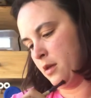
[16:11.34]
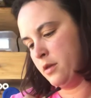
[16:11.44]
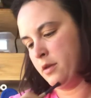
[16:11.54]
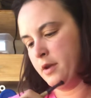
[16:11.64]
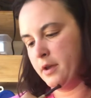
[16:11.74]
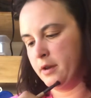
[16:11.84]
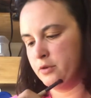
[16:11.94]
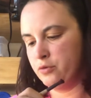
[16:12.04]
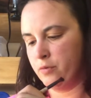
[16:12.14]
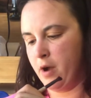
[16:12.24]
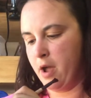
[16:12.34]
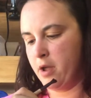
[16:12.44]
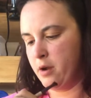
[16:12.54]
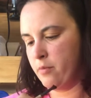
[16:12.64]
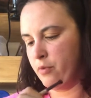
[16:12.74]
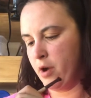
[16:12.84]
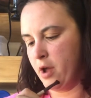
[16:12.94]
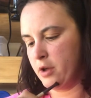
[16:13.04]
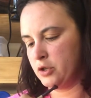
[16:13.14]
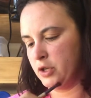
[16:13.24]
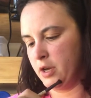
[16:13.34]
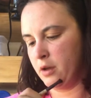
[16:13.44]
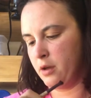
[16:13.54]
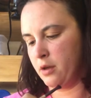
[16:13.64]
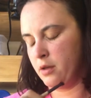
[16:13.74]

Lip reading: You can get a drier brush, like a